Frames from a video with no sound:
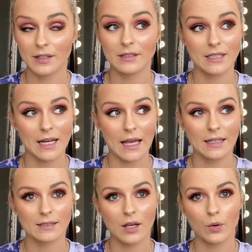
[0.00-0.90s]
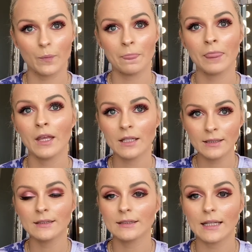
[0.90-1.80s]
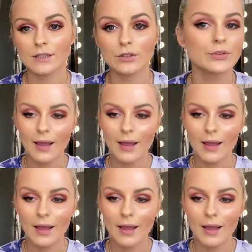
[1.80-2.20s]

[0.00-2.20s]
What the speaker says: today. So that's good.